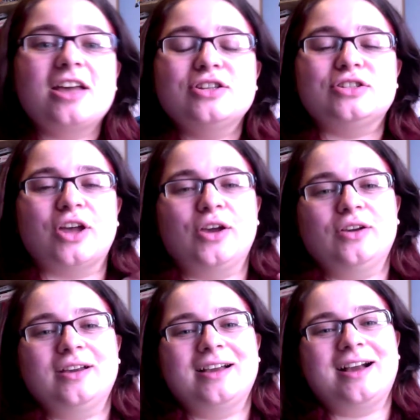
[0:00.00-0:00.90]
So
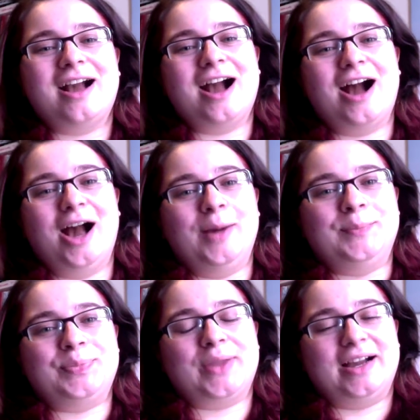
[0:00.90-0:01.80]

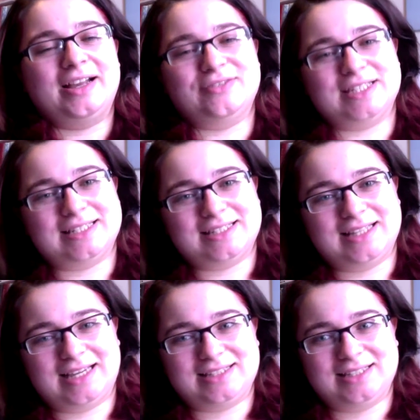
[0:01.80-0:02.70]
I have a
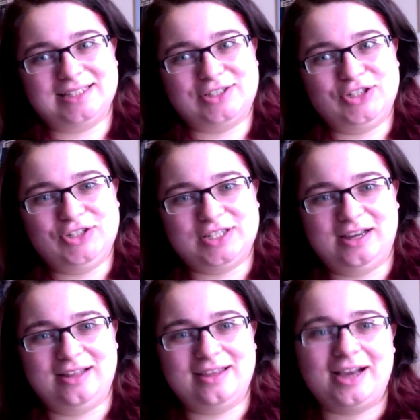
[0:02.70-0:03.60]
dyslexic
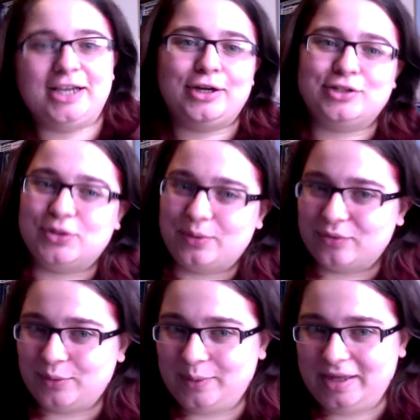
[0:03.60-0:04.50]
tutor that I go to
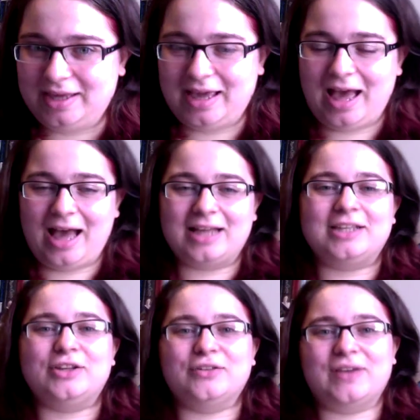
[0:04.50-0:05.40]
every week at
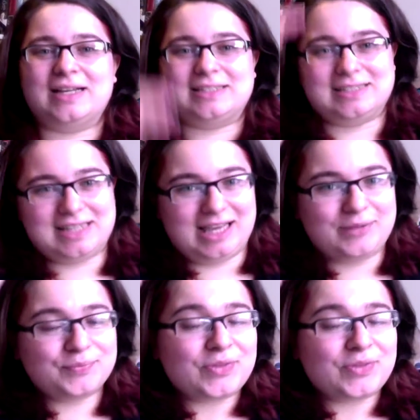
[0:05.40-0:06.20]
university,